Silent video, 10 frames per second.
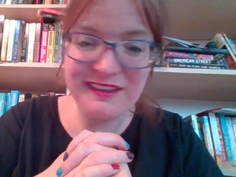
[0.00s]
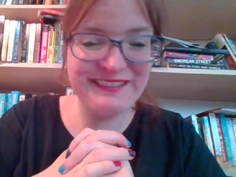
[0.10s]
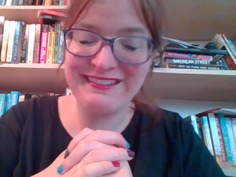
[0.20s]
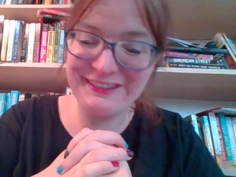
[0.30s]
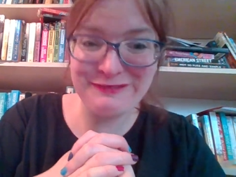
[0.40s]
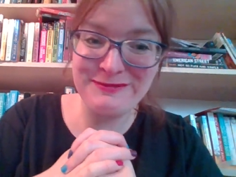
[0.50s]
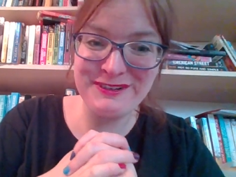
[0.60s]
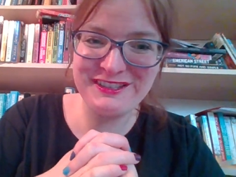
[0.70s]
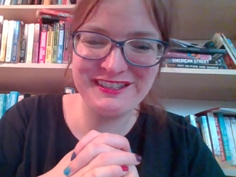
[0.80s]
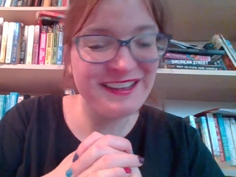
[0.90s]
good
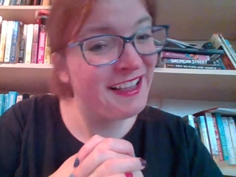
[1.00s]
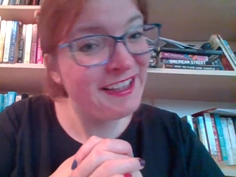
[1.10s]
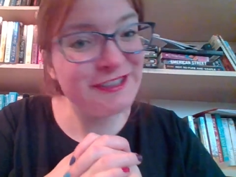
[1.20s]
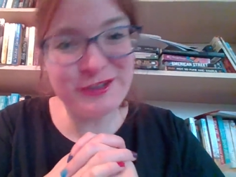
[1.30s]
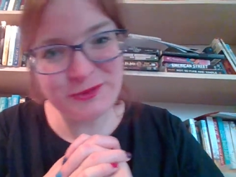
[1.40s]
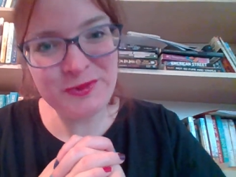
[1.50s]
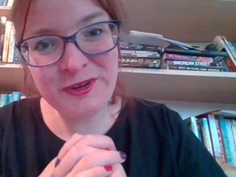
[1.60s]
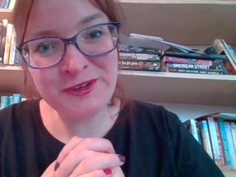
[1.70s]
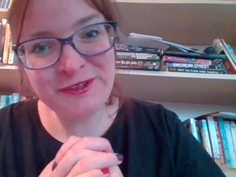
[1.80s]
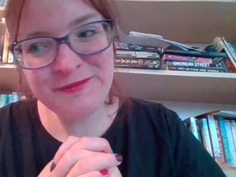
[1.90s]
books, don't we
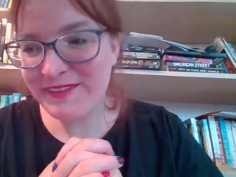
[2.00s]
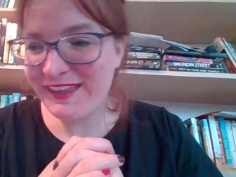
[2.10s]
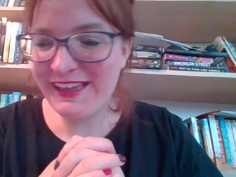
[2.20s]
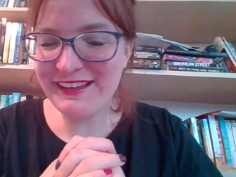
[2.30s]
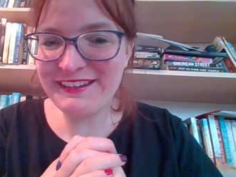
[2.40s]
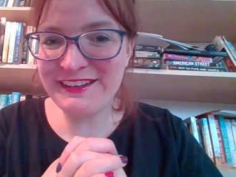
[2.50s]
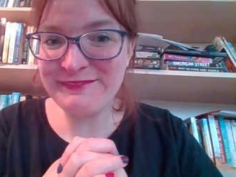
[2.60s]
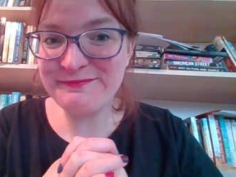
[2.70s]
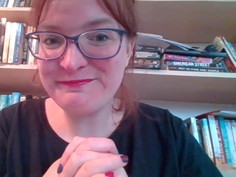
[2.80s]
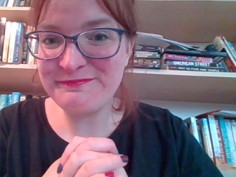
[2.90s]
all? And
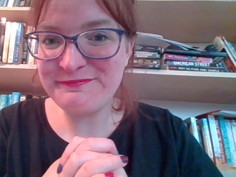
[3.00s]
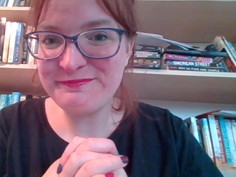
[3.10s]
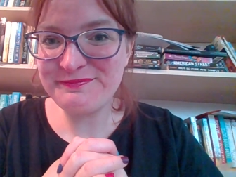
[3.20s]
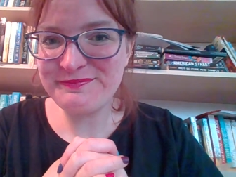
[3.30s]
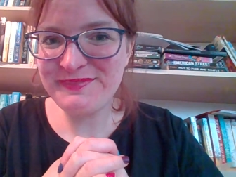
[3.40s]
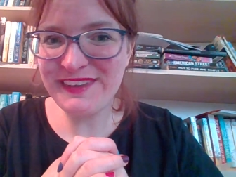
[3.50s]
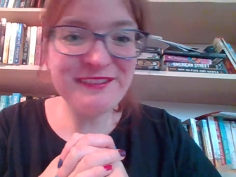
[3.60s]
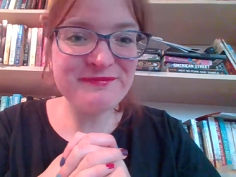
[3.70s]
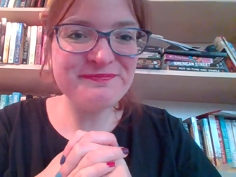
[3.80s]
um, yeah,